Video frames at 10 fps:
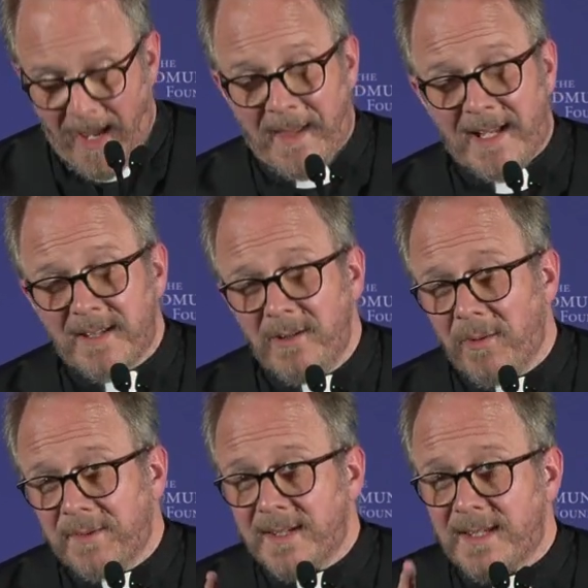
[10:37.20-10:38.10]
And that's
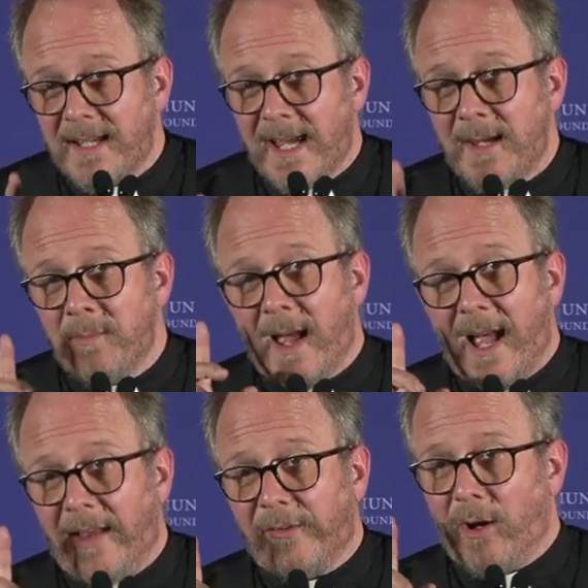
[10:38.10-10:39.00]
not the same
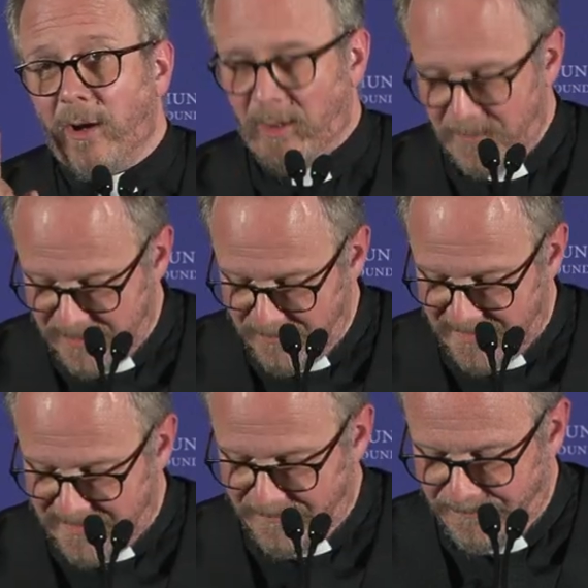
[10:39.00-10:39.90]
as
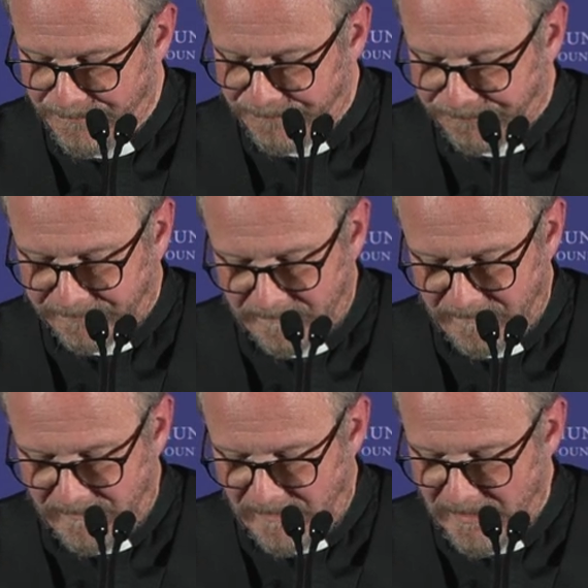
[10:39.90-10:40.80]
optimism.
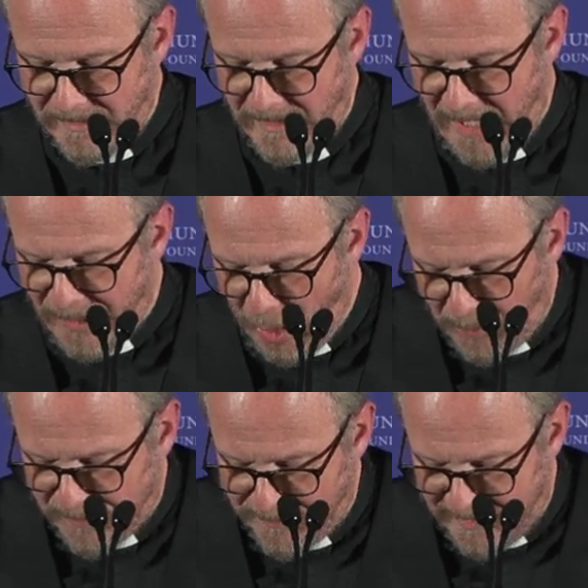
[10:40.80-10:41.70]
An
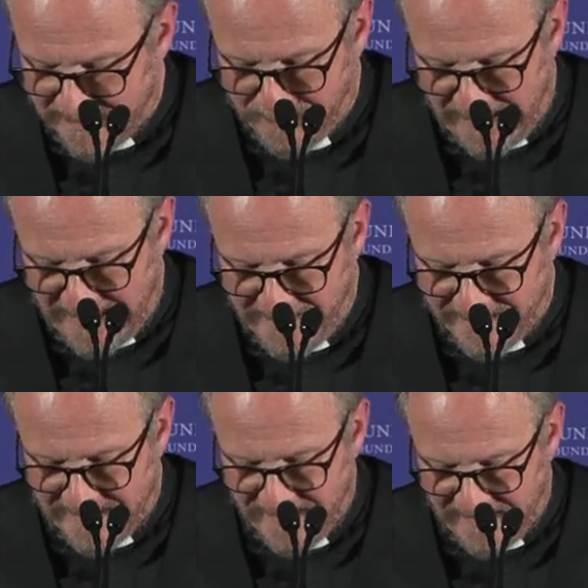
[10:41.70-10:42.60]
optimist
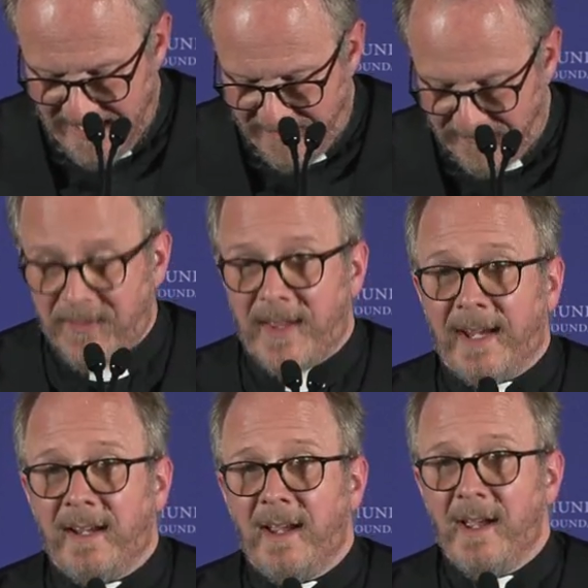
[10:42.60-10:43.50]
believes that
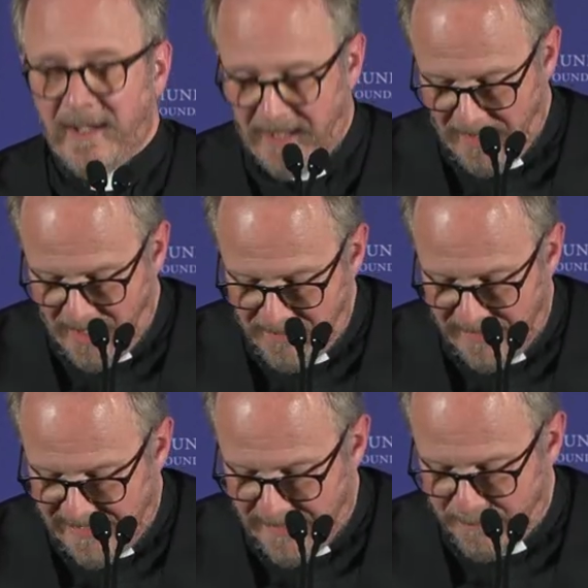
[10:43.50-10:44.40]
everything can
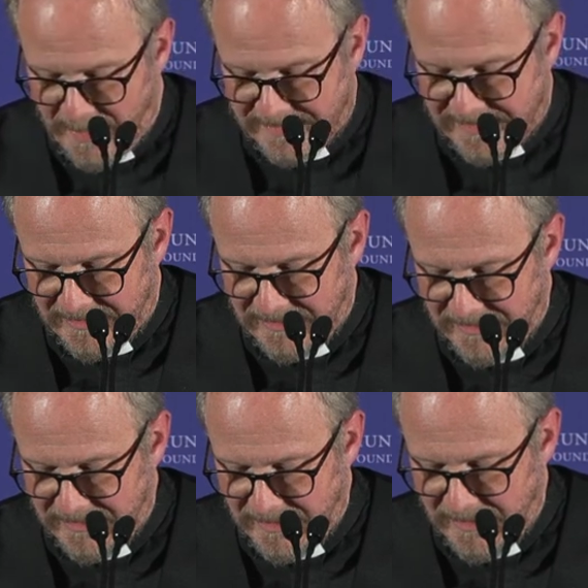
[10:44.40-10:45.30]
only get better,
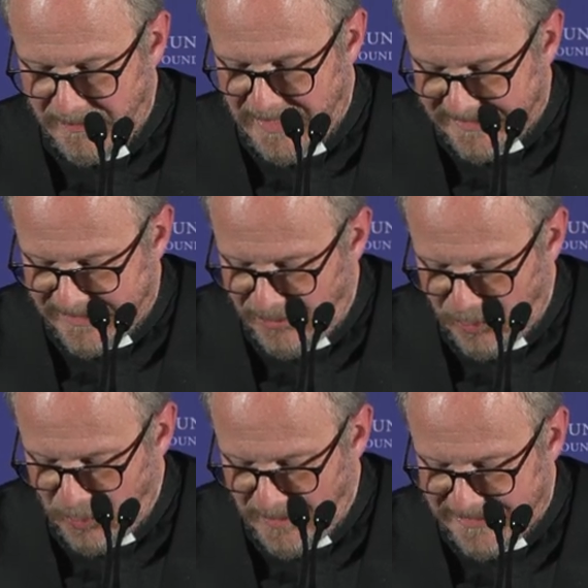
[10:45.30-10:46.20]
but that's not
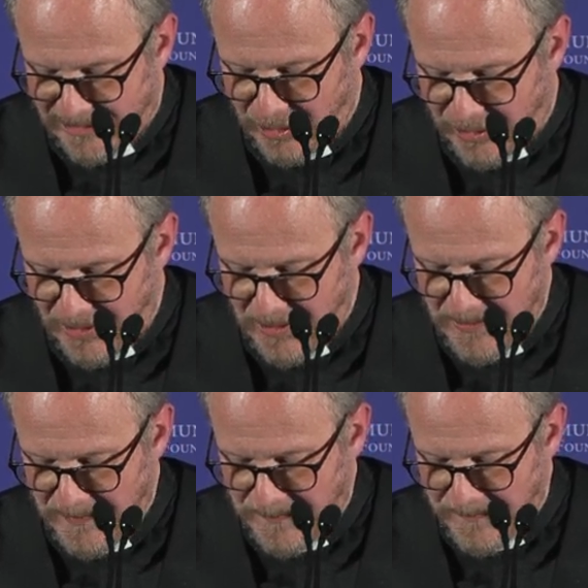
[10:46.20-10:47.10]
always
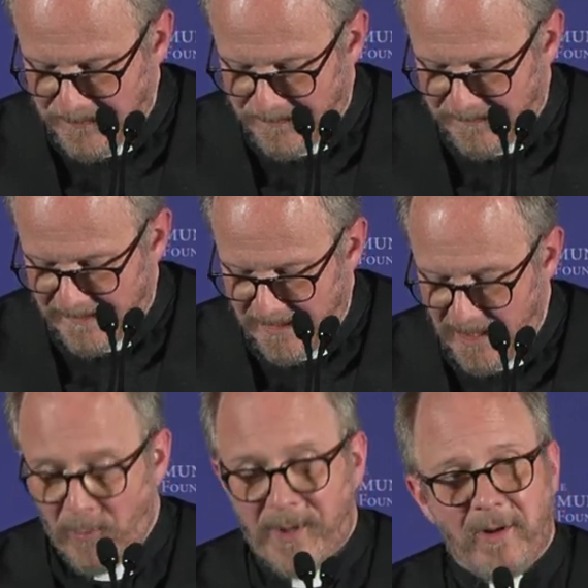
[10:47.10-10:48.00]
true.
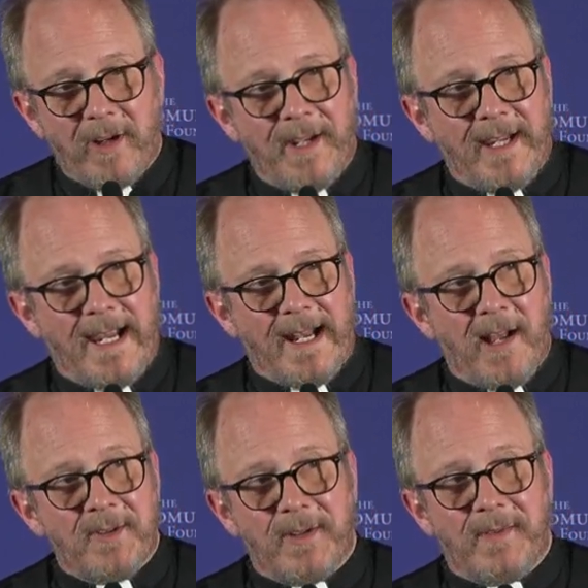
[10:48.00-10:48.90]
We're not going to get
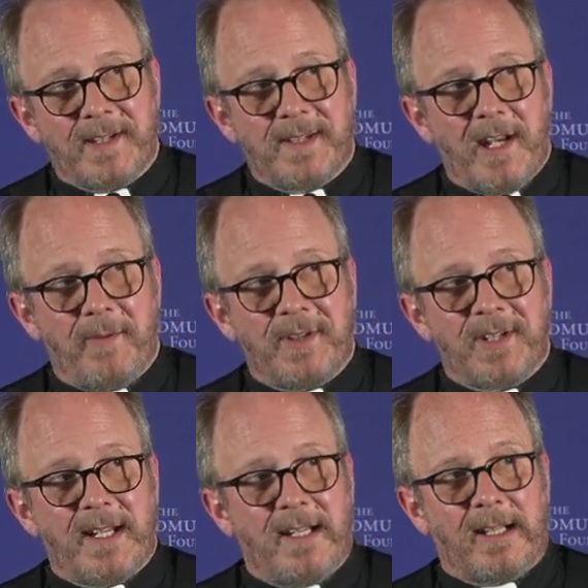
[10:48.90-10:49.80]
out of this, you know, we're
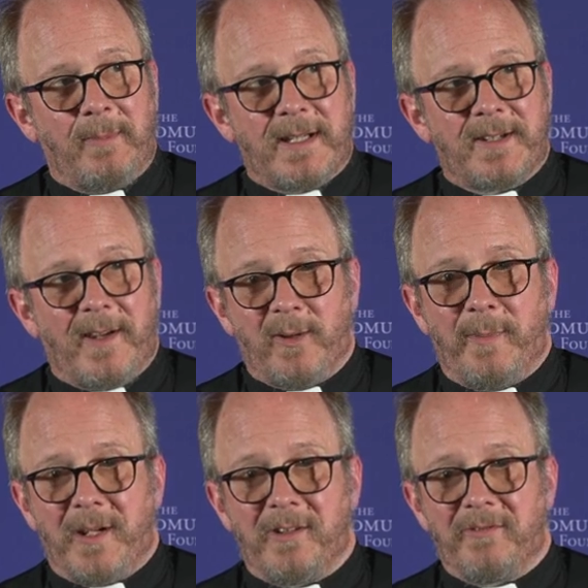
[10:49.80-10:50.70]
just a little bit of
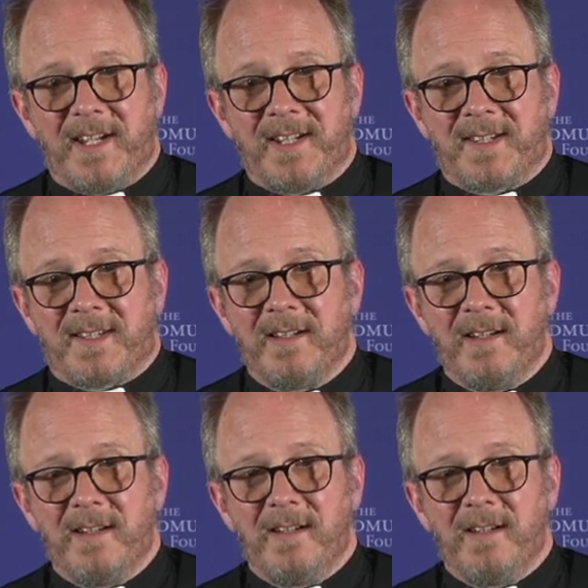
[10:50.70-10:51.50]
elbow grease.